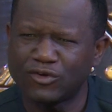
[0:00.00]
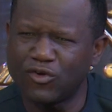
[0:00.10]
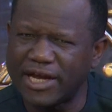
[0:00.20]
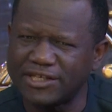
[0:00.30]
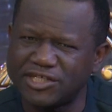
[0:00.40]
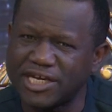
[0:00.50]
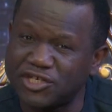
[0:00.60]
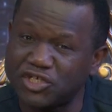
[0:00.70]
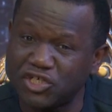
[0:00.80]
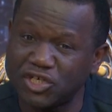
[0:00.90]
Go and check
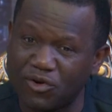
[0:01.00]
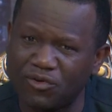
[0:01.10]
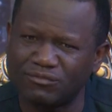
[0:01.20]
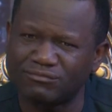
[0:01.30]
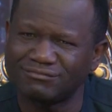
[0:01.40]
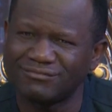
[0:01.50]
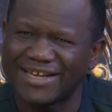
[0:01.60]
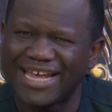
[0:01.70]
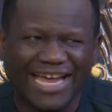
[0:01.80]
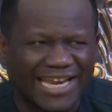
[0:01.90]
Shiloh
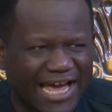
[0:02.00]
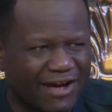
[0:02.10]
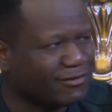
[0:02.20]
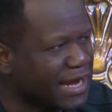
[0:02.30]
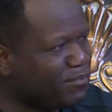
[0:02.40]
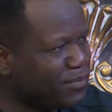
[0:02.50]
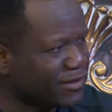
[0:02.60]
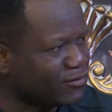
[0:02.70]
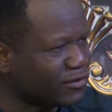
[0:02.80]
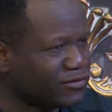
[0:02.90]
and how that
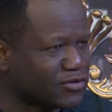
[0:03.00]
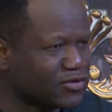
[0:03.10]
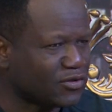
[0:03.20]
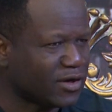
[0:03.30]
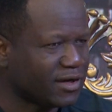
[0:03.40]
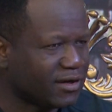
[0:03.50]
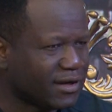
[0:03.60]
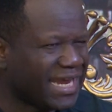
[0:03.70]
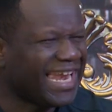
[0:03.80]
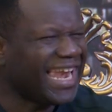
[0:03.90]
place was destroyed.
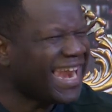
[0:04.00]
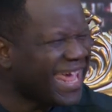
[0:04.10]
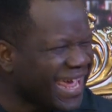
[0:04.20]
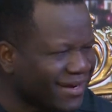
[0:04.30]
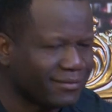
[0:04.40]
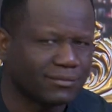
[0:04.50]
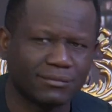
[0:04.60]
Learn.